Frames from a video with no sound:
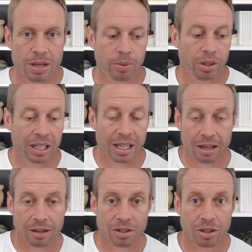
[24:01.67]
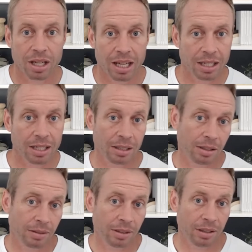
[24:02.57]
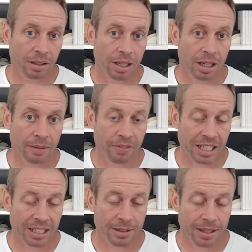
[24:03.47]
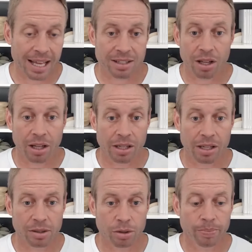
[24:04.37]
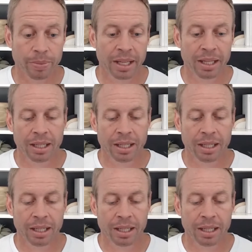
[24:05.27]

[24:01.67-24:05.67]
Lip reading: people in Arizona and in Phoenix. And that's all on Zoom.